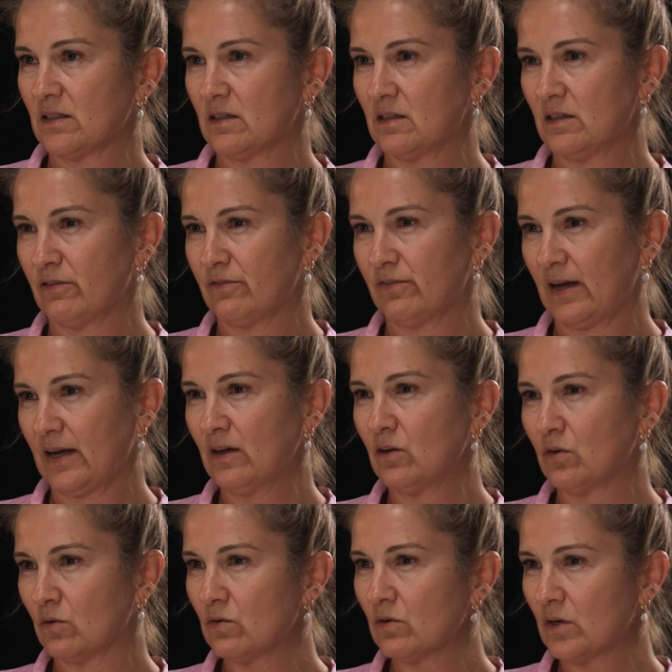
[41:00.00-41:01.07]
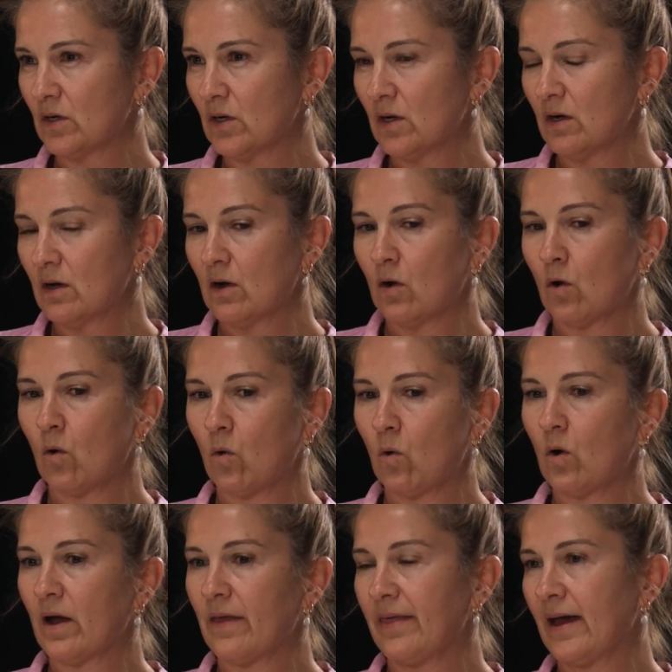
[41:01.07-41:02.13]
stiff ankle
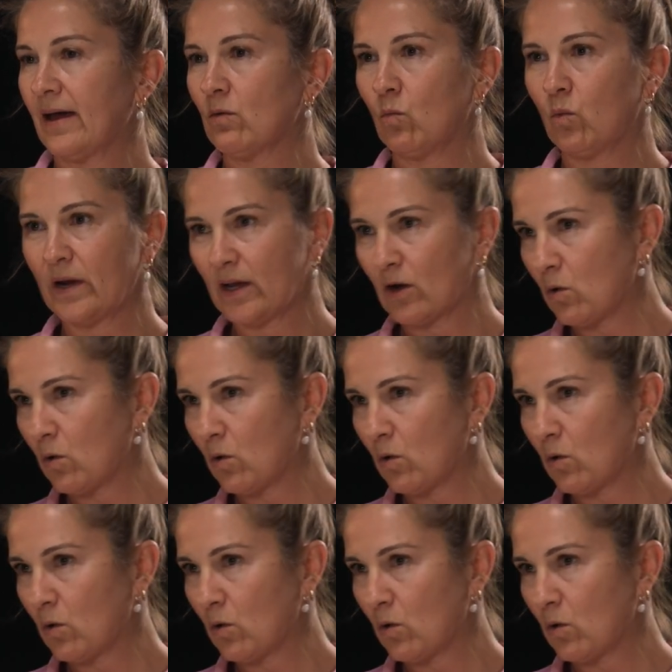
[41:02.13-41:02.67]
or that weak